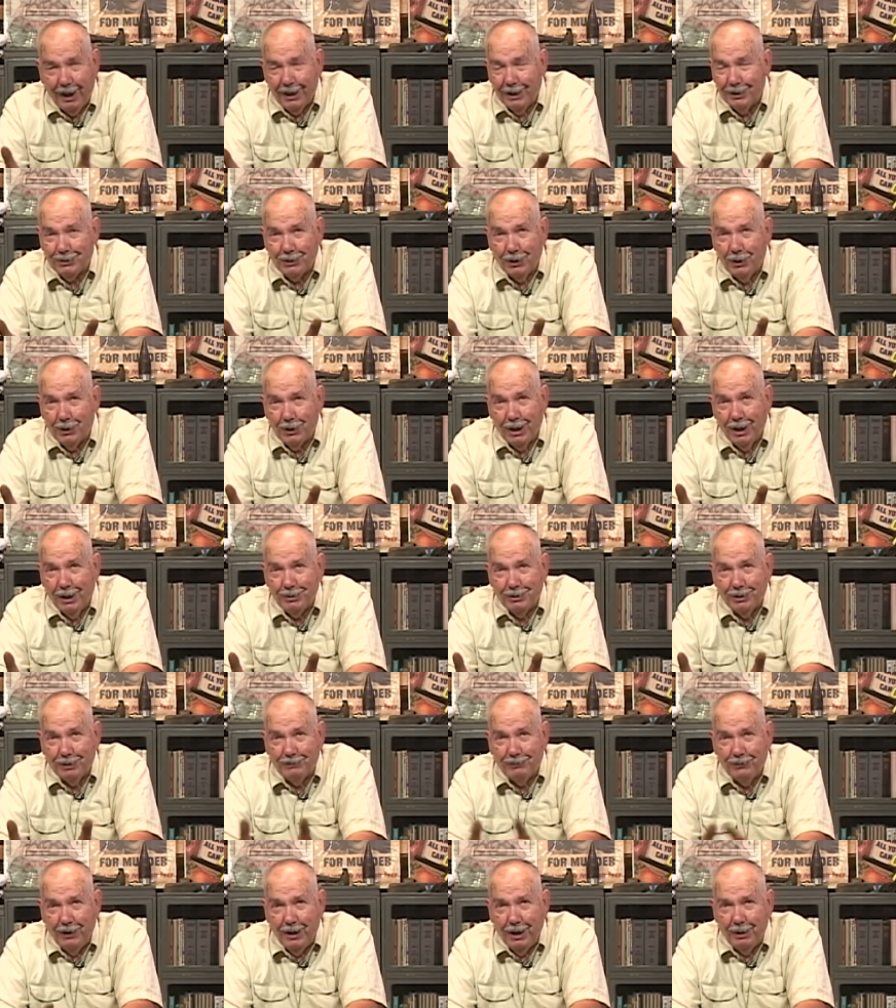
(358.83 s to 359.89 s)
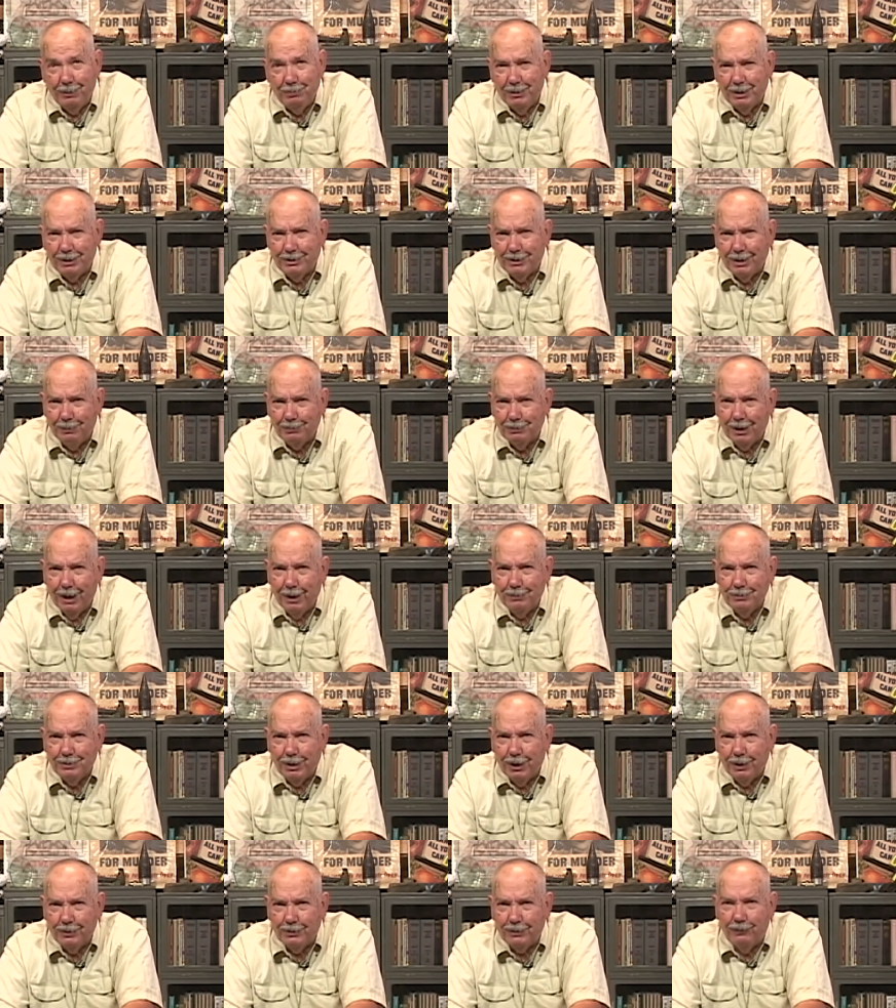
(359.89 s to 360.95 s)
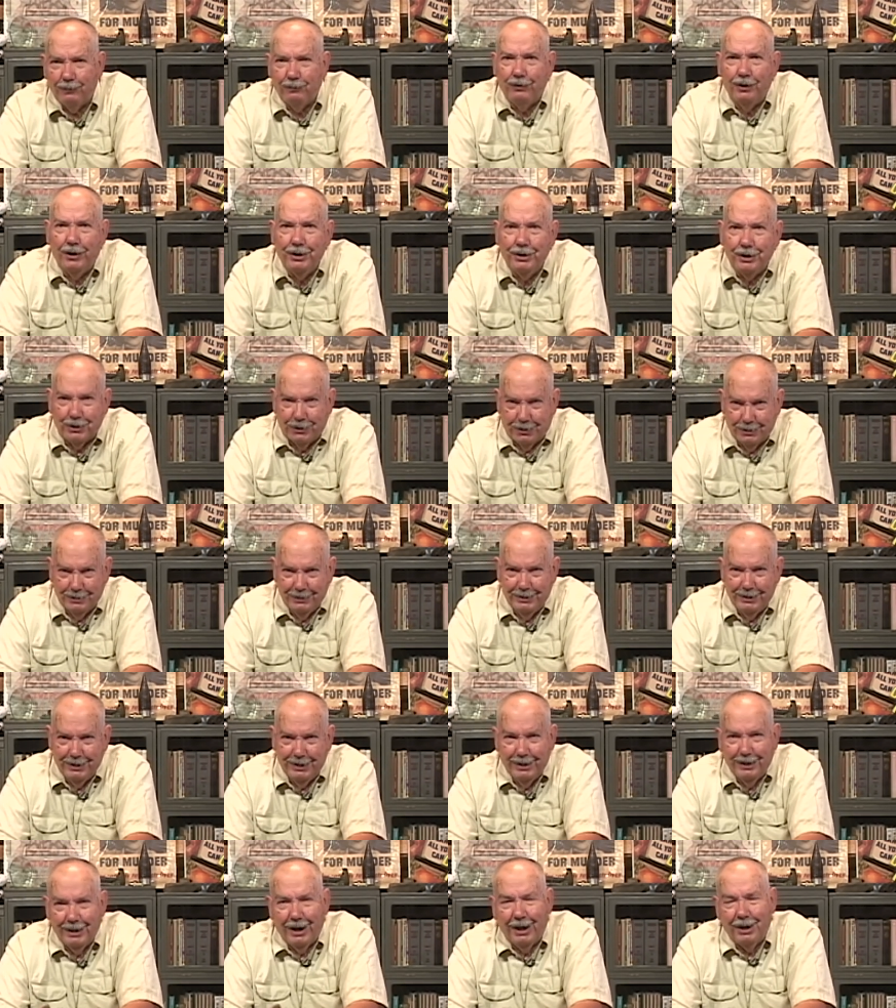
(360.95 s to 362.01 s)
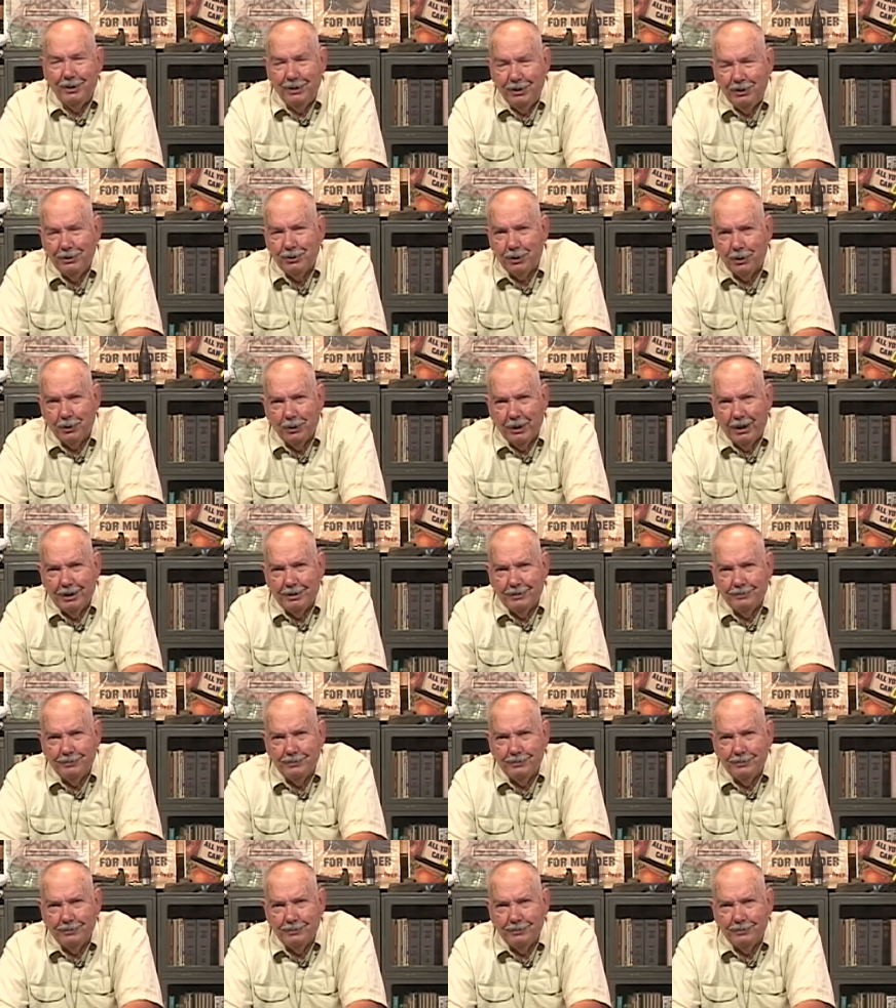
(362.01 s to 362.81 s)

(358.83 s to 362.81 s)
I guess all guns are fun, but sometimes there's funner. And these are it.